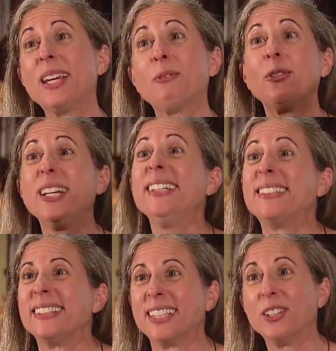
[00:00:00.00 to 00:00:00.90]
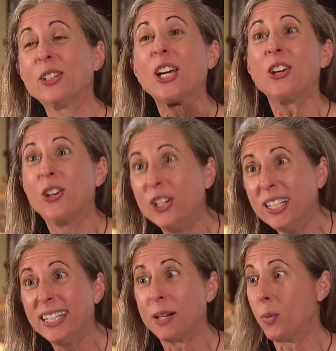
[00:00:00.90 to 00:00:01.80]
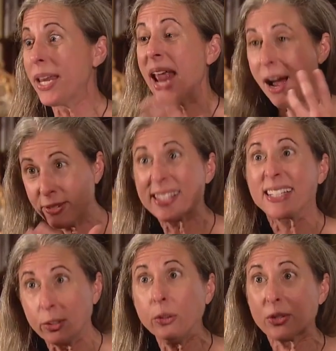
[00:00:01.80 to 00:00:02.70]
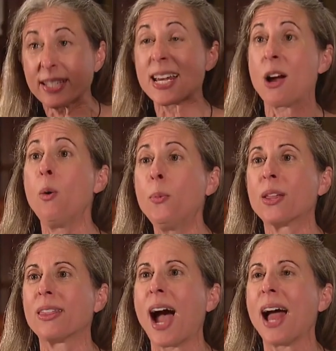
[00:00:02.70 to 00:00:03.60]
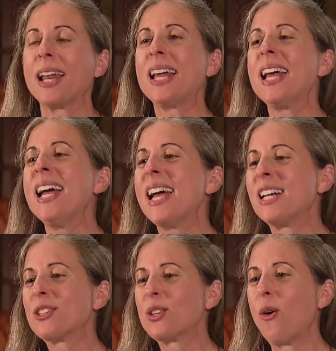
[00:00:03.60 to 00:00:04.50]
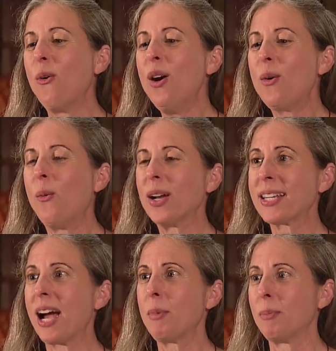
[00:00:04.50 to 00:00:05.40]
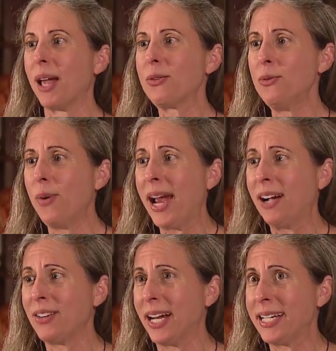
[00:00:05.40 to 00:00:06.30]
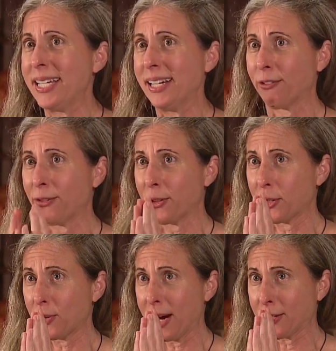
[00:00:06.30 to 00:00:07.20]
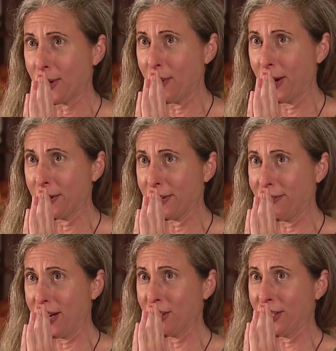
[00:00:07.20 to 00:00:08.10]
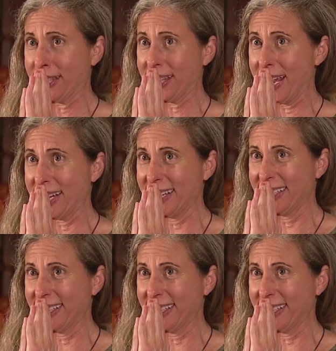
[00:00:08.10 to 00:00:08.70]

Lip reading: real and looking good, and we have skills to help with that. And so one time I'm like, ooh, I have an idea for the director. I wonder if I should say it.